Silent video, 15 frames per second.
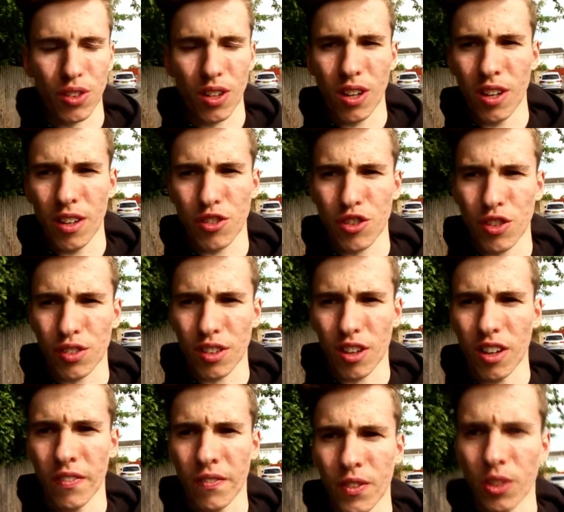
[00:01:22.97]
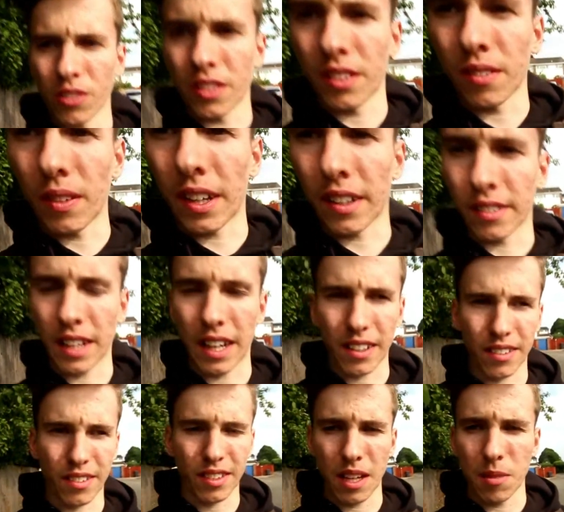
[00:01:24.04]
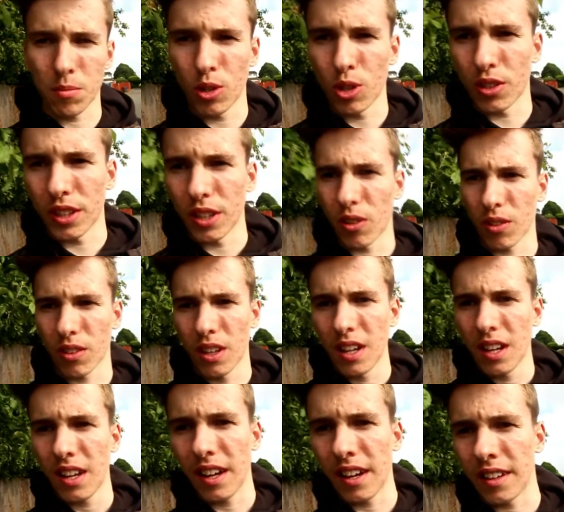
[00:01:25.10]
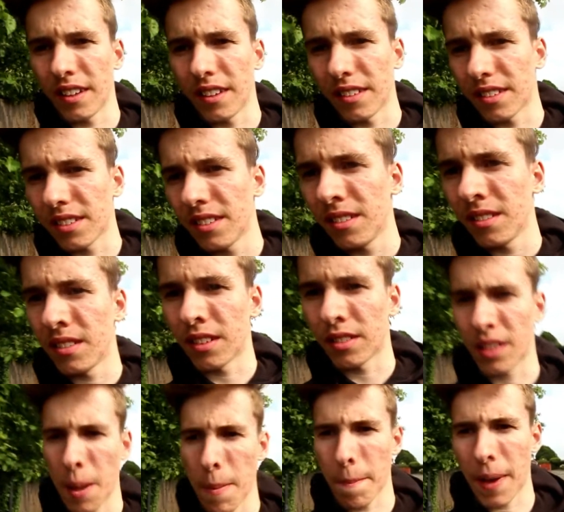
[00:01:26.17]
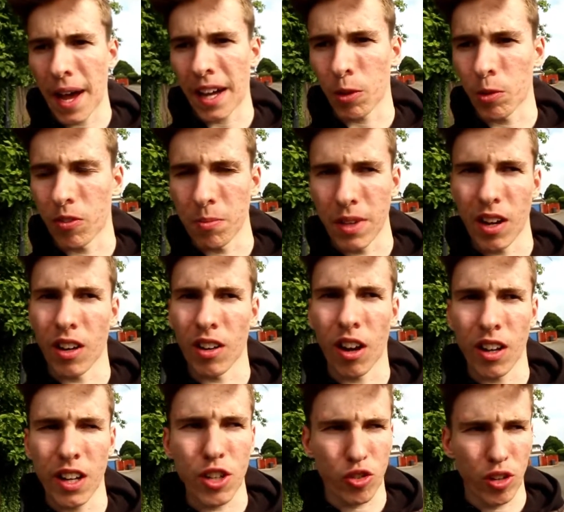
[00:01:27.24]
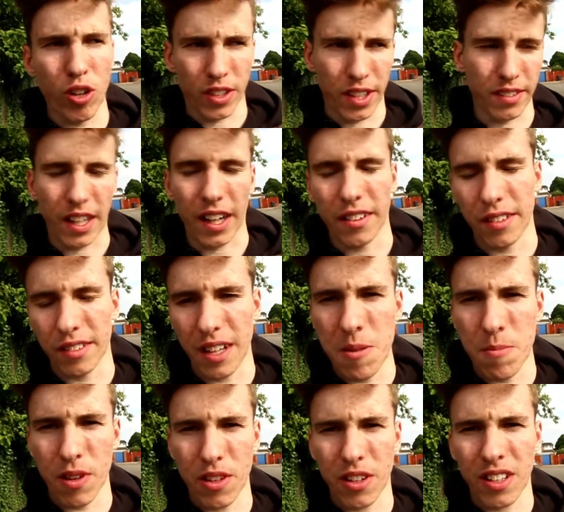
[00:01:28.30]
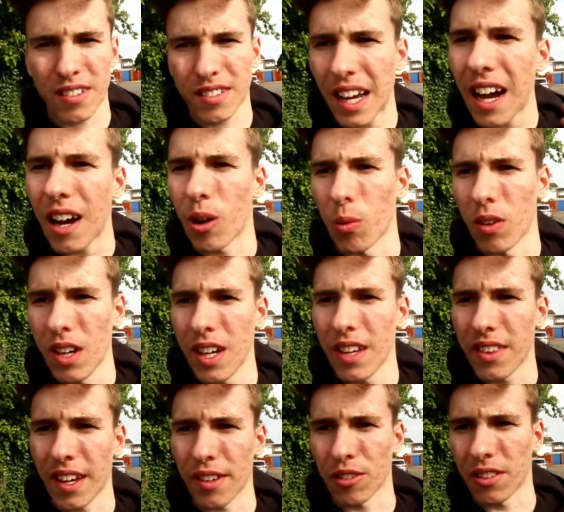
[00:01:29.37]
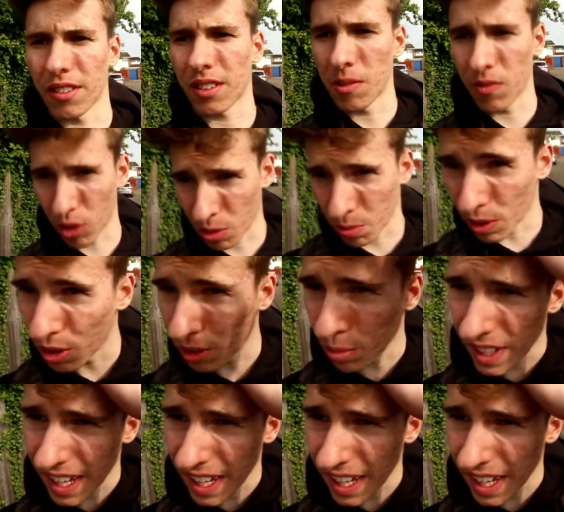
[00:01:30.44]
It's just that I've got the exact same hoodie on and same bag with me. I literally look exactly the same, but you can tell that it's not the same vlog because my